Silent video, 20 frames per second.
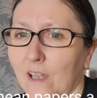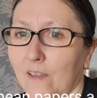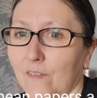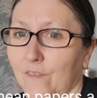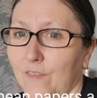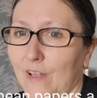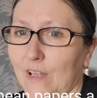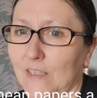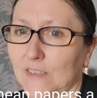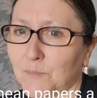
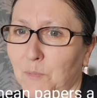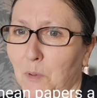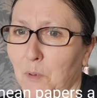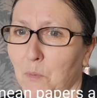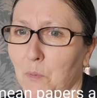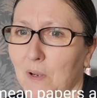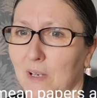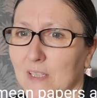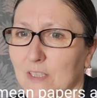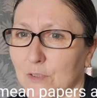That's probably
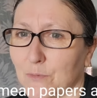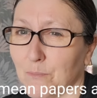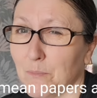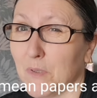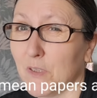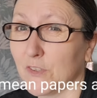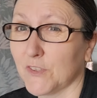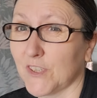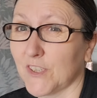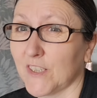why he's up
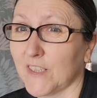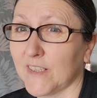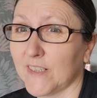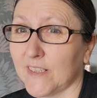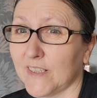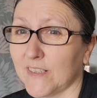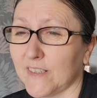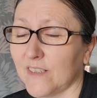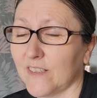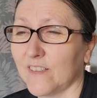most of the
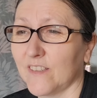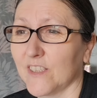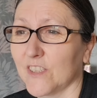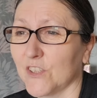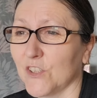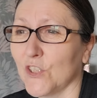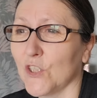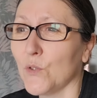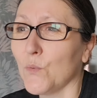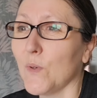night. There's
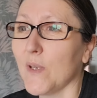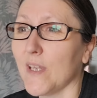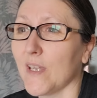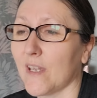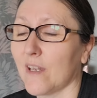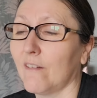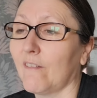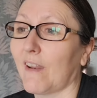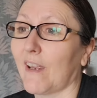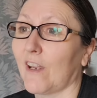no way,
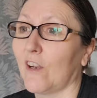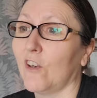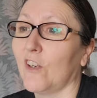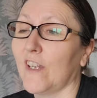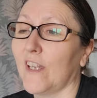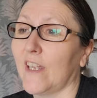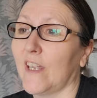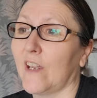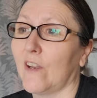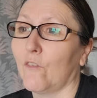right,
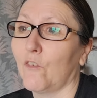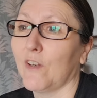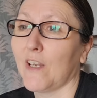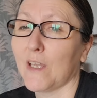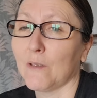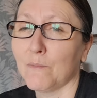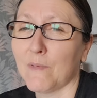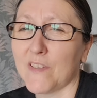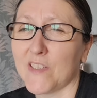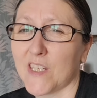okay, when
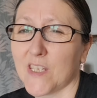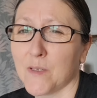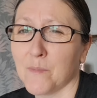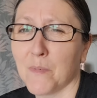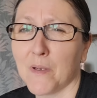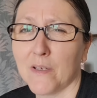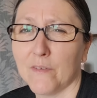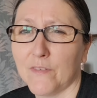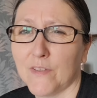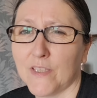I'm editing
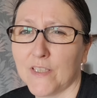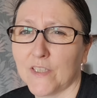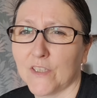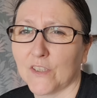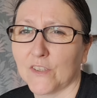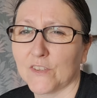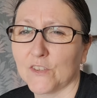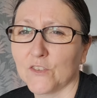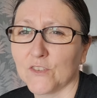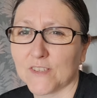my video,
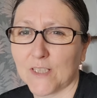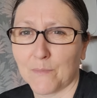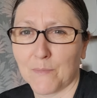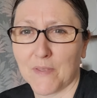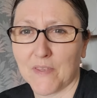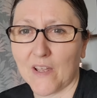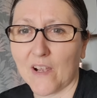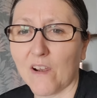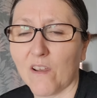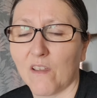it doesn't take me
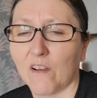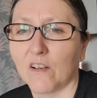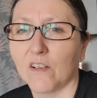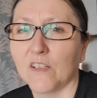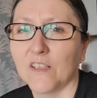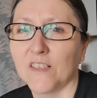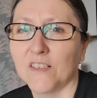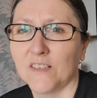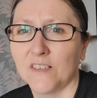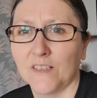that long.
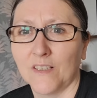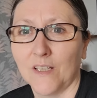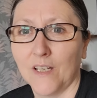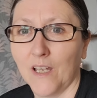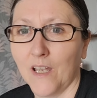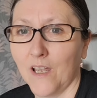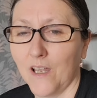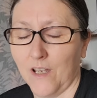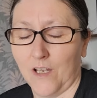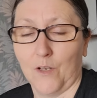
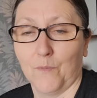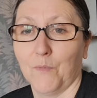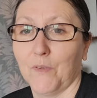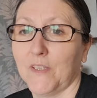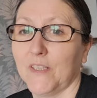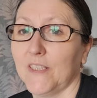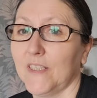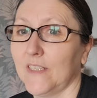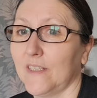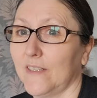I'm not
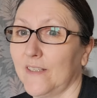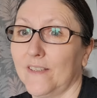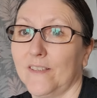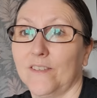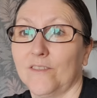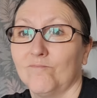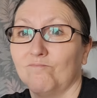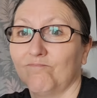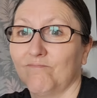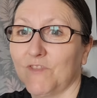kidding you, it
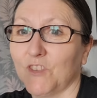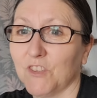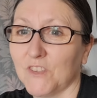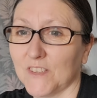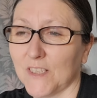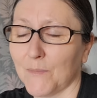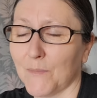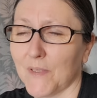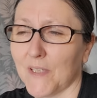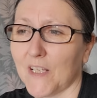doesn't
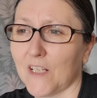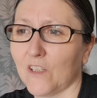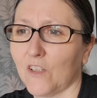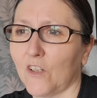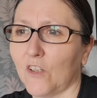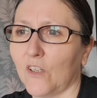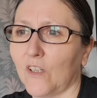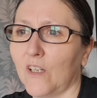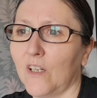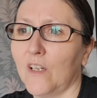take me that
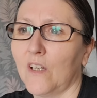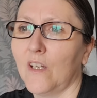long.